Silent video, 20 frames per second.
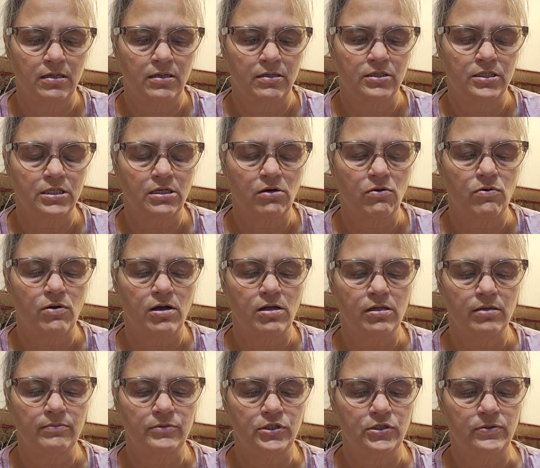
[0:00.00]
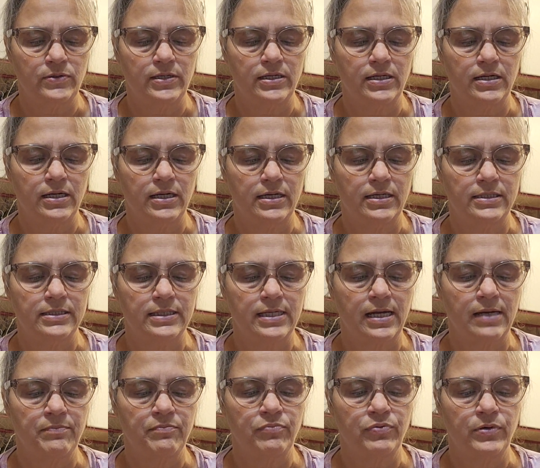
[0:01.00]
So all I'm doing is
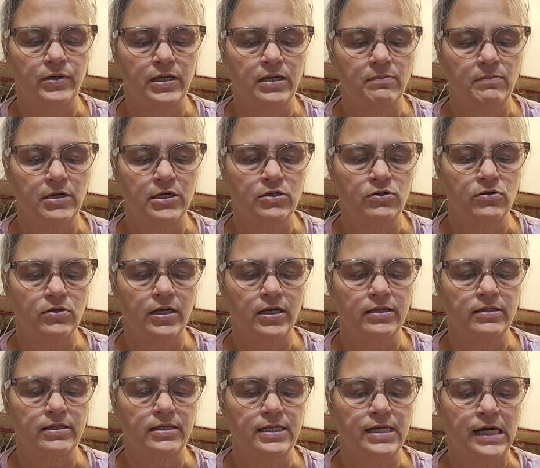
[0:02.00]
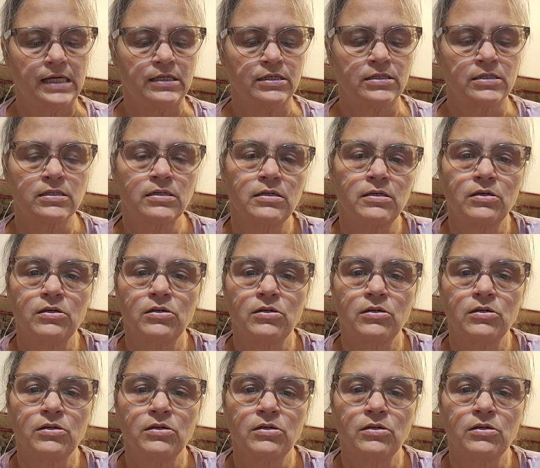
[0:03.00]
I'm putting my hook in the next